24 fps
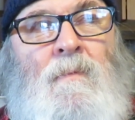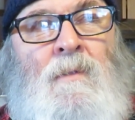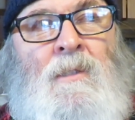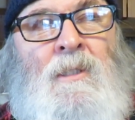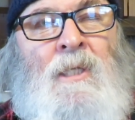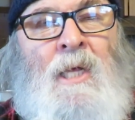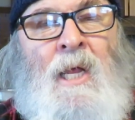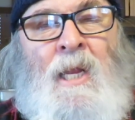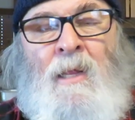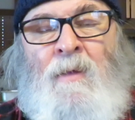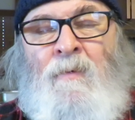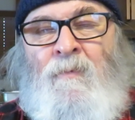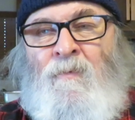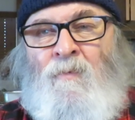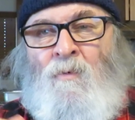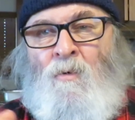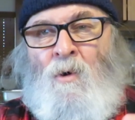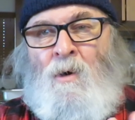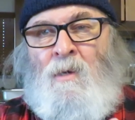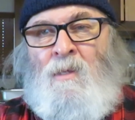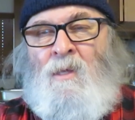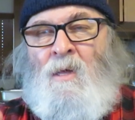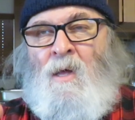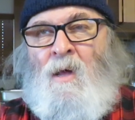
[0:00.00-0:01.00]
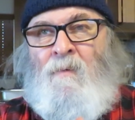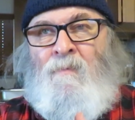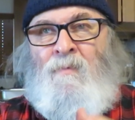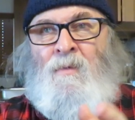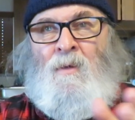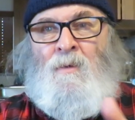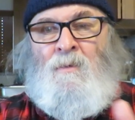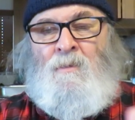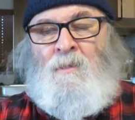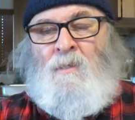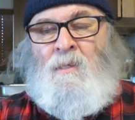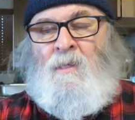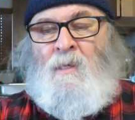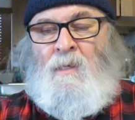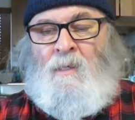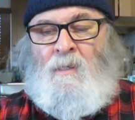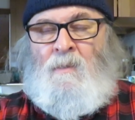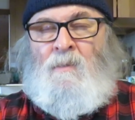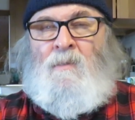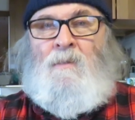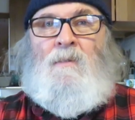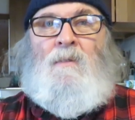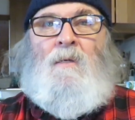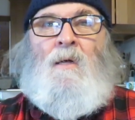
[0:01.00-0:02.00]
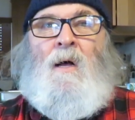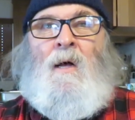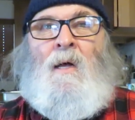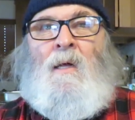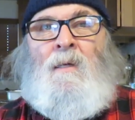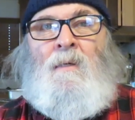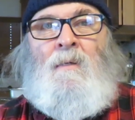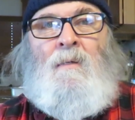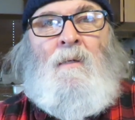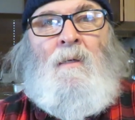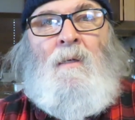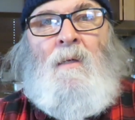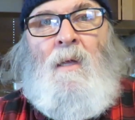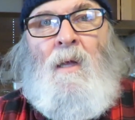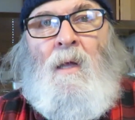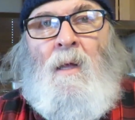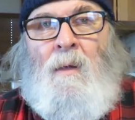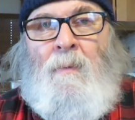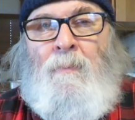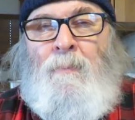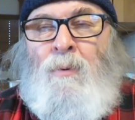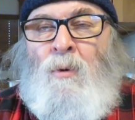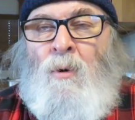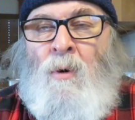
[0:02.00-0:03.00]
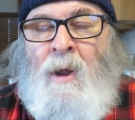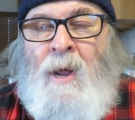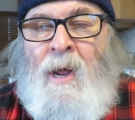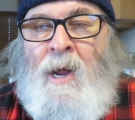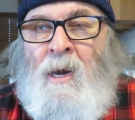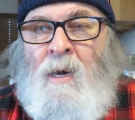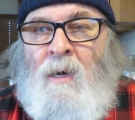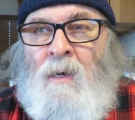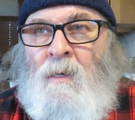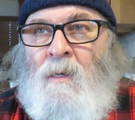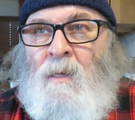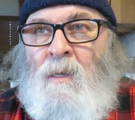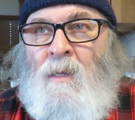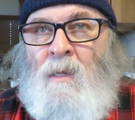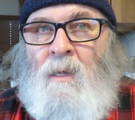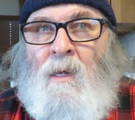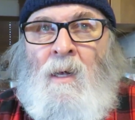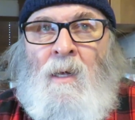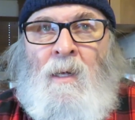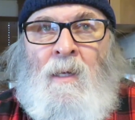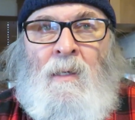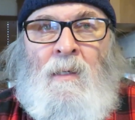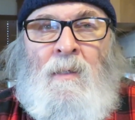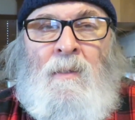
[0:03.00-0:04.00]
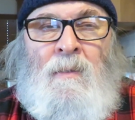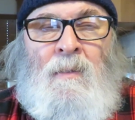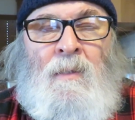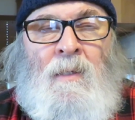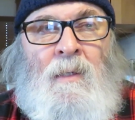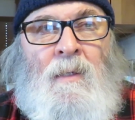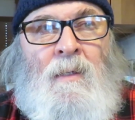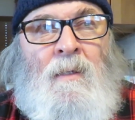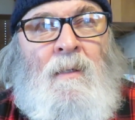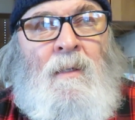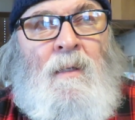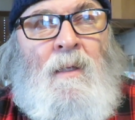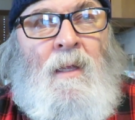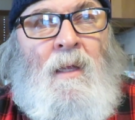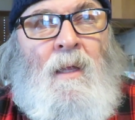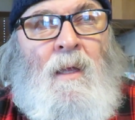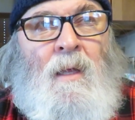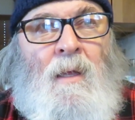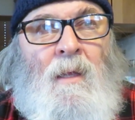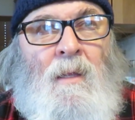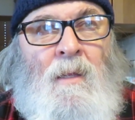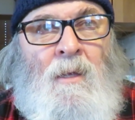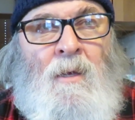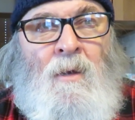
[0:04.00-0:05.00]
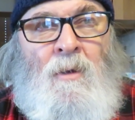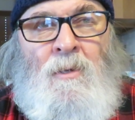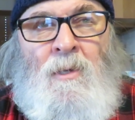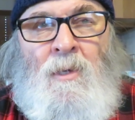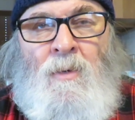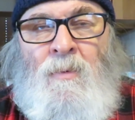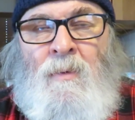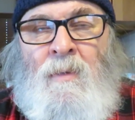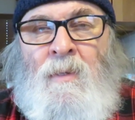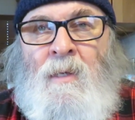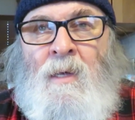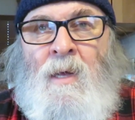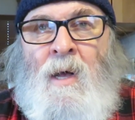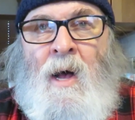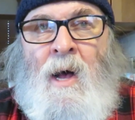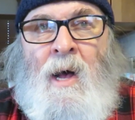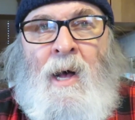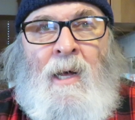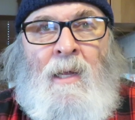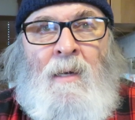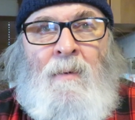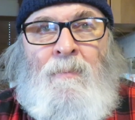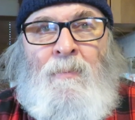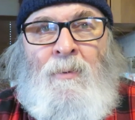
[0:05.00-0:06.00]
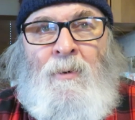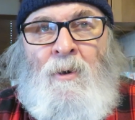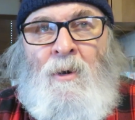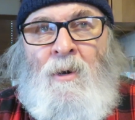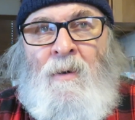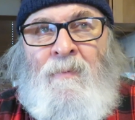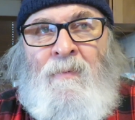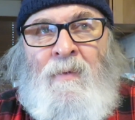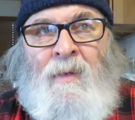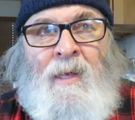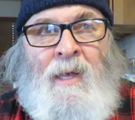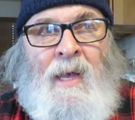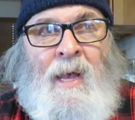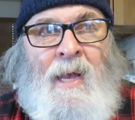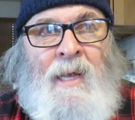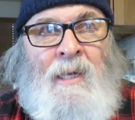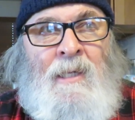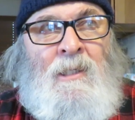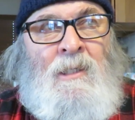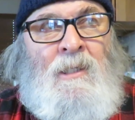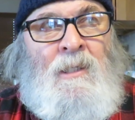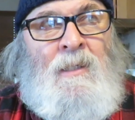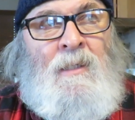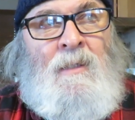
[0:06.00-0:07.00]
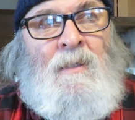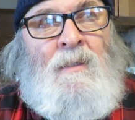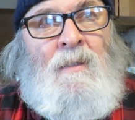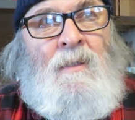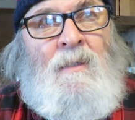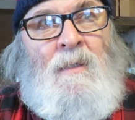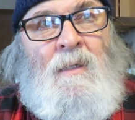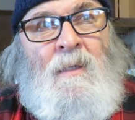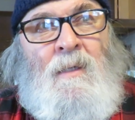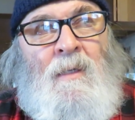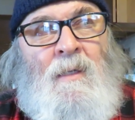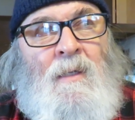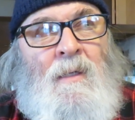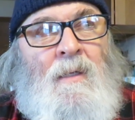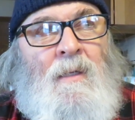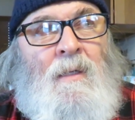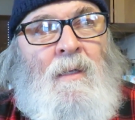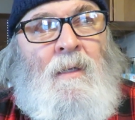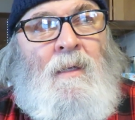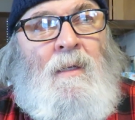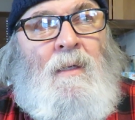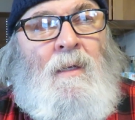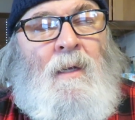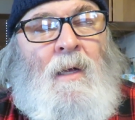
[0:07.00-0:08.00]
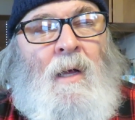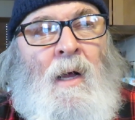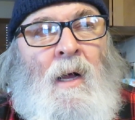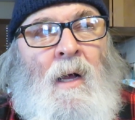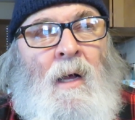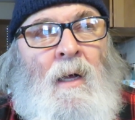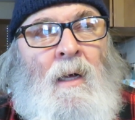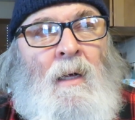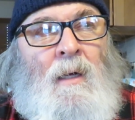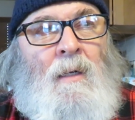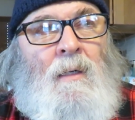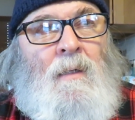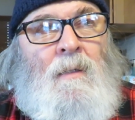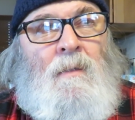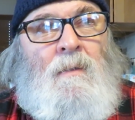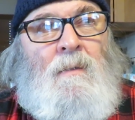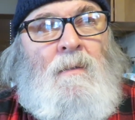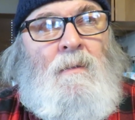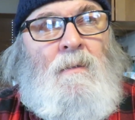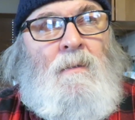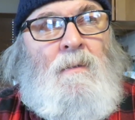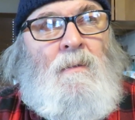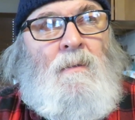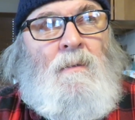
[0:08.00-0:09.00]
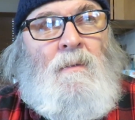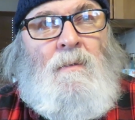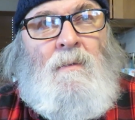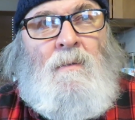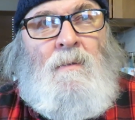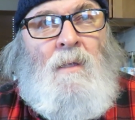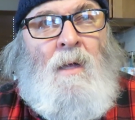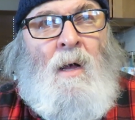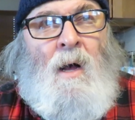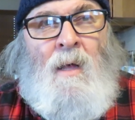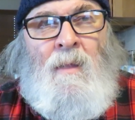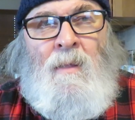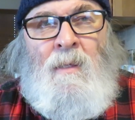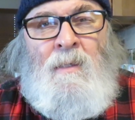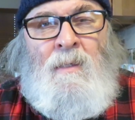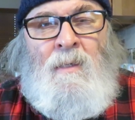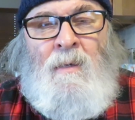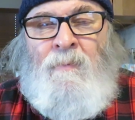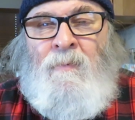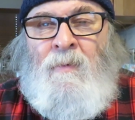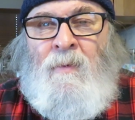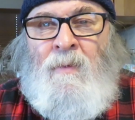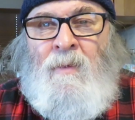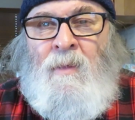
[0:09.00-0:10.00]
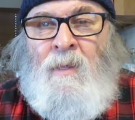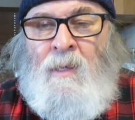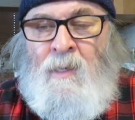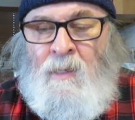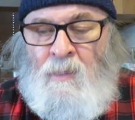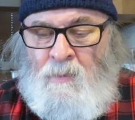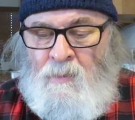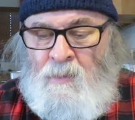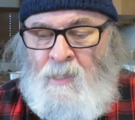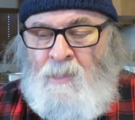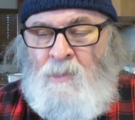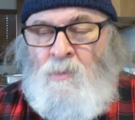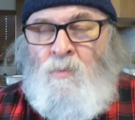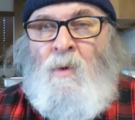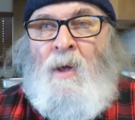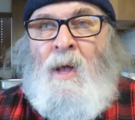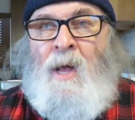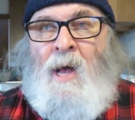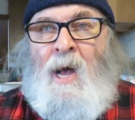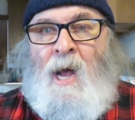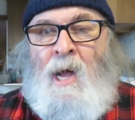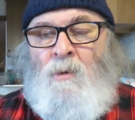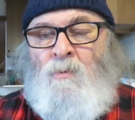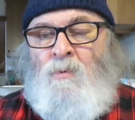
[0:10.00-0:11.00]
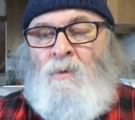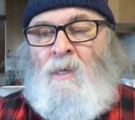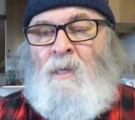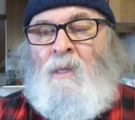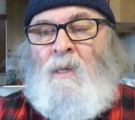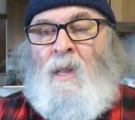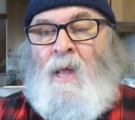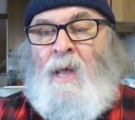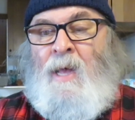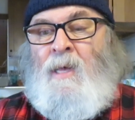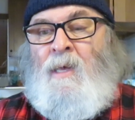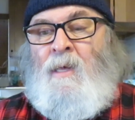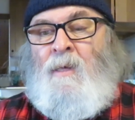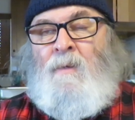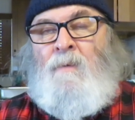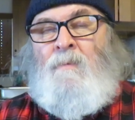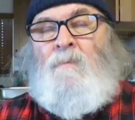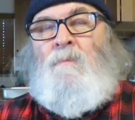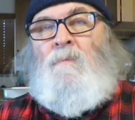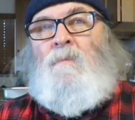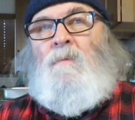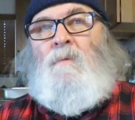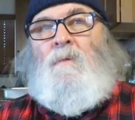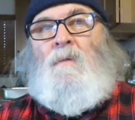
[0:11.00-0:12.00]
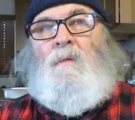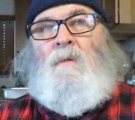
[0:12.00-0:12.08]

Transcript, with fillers: setting forth of those things on prayer, on uh, union with God, purification, uh, all the different things. That's why I really like him.